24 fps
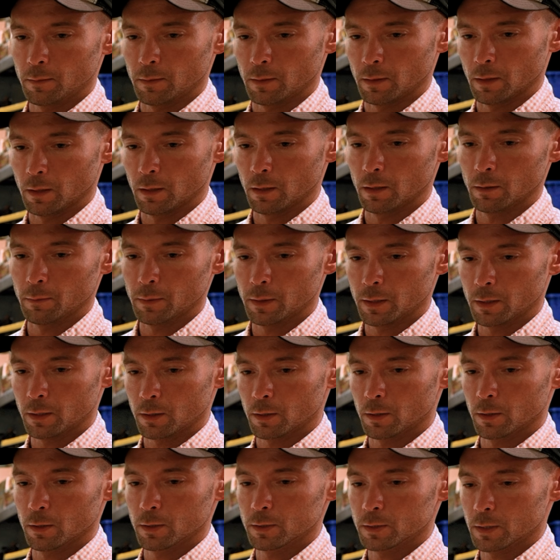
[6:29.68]
A little bit
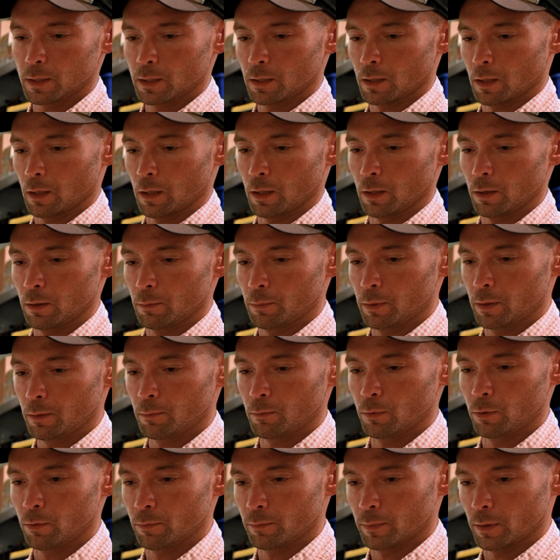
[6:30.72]
encouraging, a little bit of
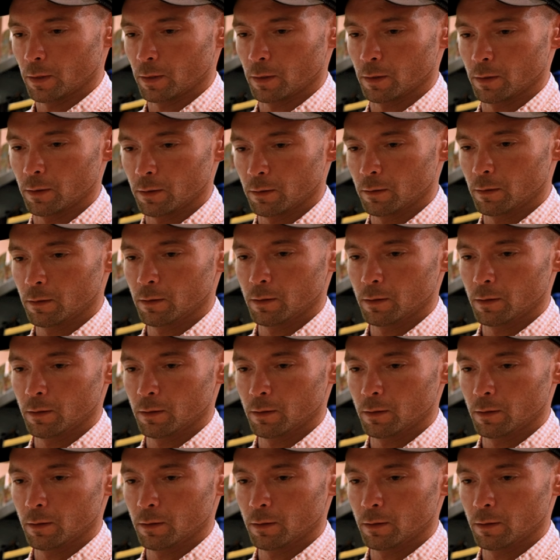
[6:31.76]
movement here.